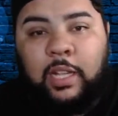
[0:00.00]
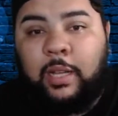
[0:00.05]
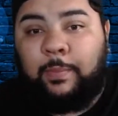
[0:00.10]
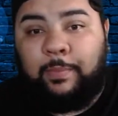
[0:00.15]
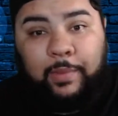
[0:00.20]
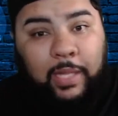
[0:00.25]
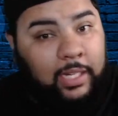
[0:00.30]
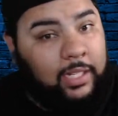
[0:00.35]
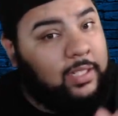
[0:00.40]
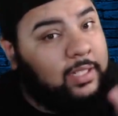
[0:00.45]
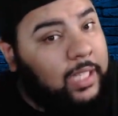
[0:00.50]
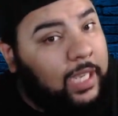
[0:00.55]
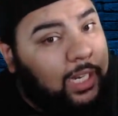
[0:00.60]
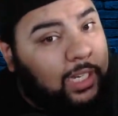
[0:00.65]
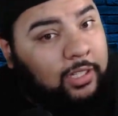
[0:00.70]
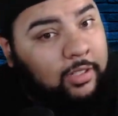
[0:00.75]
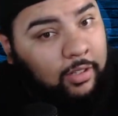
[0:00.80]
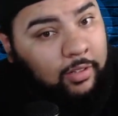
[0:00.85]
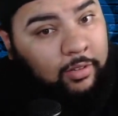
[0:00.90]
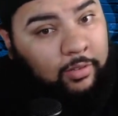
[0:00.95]
Not just saying
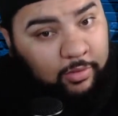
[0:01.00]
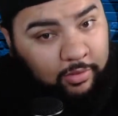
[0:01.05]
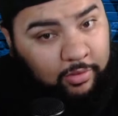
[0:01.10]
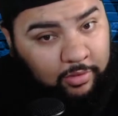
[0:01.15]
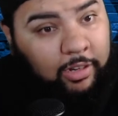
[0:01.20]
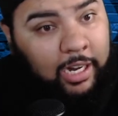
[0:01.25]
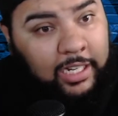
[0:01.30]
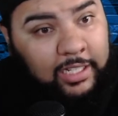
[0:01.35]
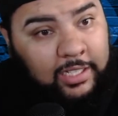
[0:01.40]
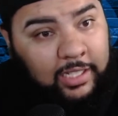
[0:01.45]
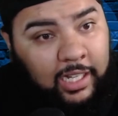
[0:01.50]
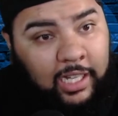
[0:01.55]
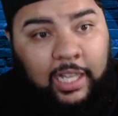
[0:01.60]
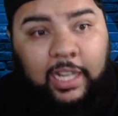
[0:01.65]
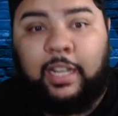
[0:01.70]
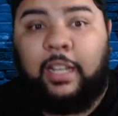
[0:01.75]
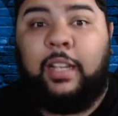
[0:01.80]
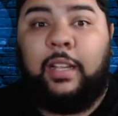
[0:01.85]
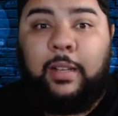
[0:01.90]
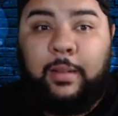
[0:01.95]
it's on the right side,
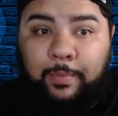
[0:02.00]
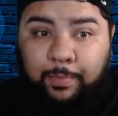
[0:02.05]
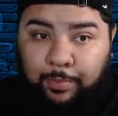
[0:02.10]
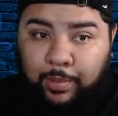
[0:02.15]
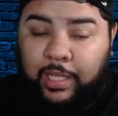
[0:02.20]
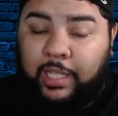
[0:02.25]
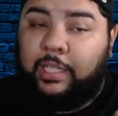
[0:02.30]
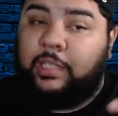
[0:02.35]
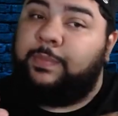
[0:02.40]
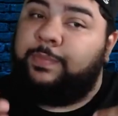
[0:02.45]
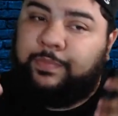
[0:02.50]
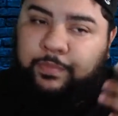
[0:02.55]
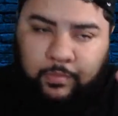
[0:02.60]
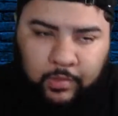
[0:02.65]
but